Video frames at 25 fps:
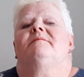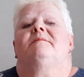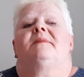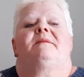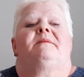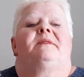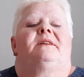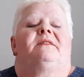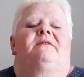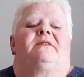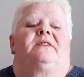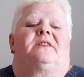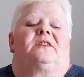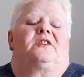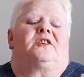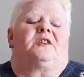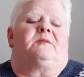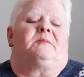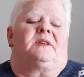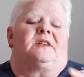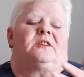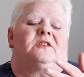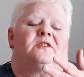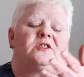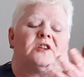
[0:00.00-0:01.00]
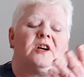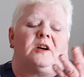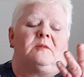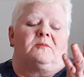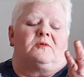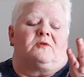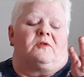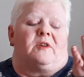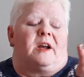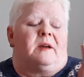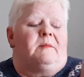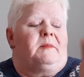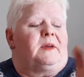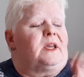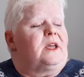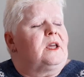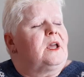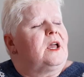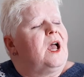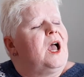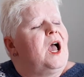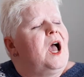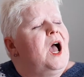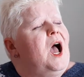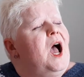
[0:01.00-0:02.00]
even could have been Charmed Grammy,
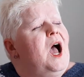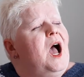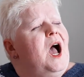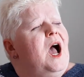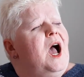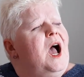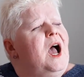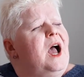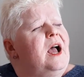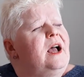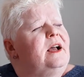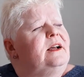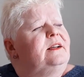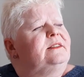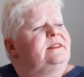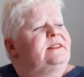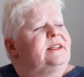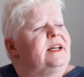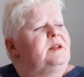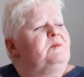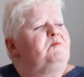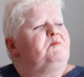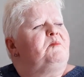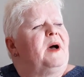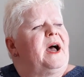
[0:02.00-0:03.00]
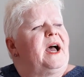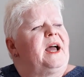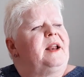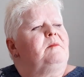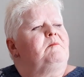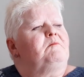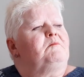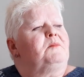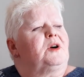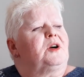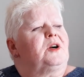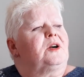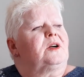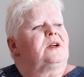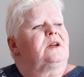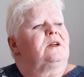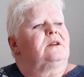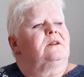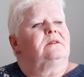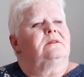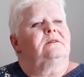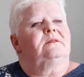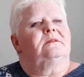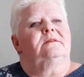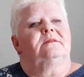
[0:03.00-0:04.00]
said Battenberg.
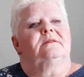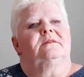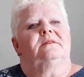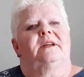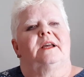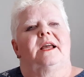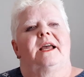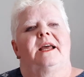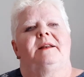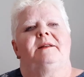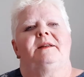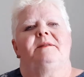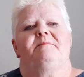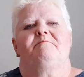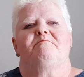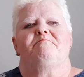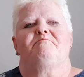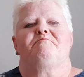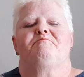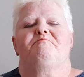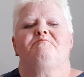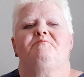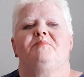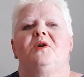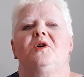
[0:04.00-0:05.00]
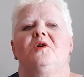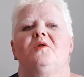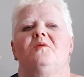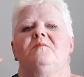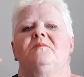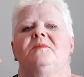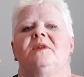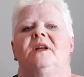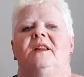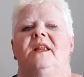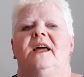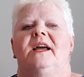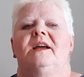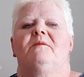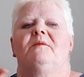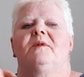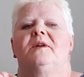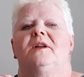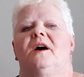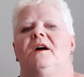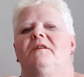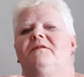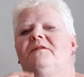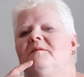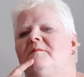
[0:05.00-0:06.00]
And boom, the light went
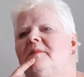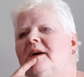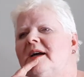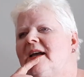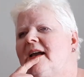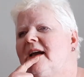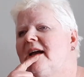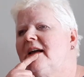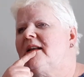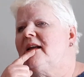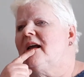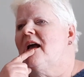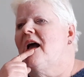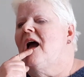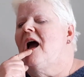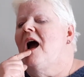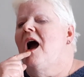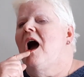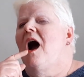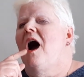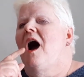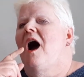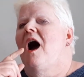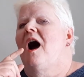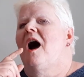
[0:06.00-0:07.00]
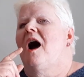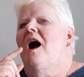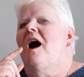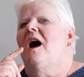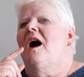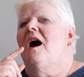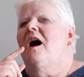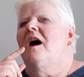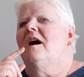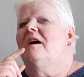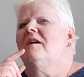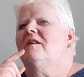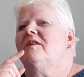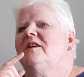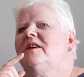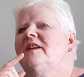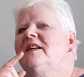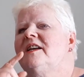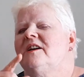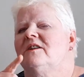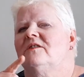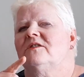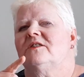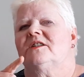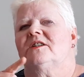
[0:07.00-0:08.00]
off in my head.
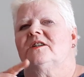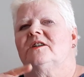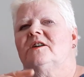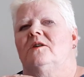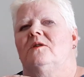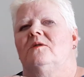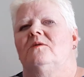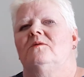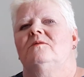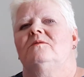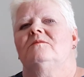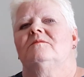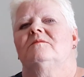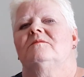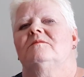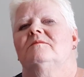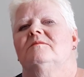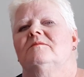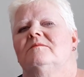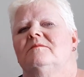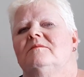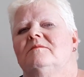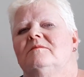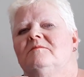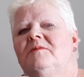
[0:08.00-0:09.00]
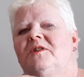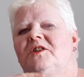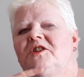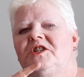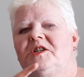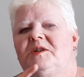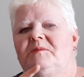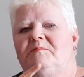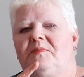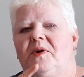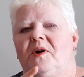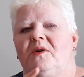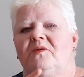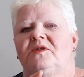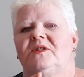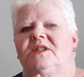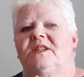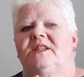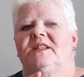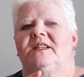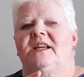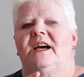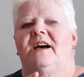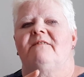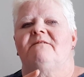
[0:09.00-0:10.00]
Years ago, when she posted
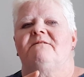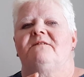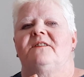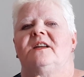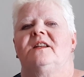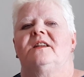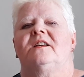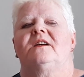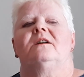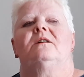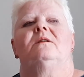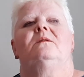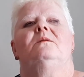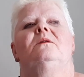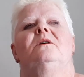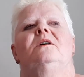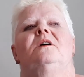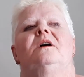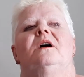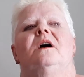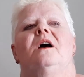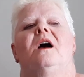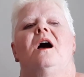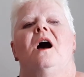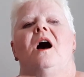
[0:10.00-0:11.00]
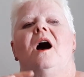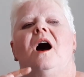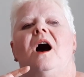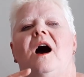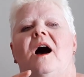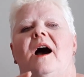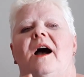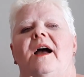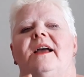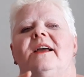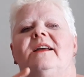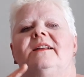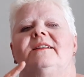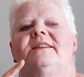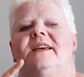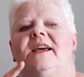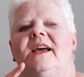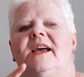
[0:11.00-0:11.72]
that video, I tagged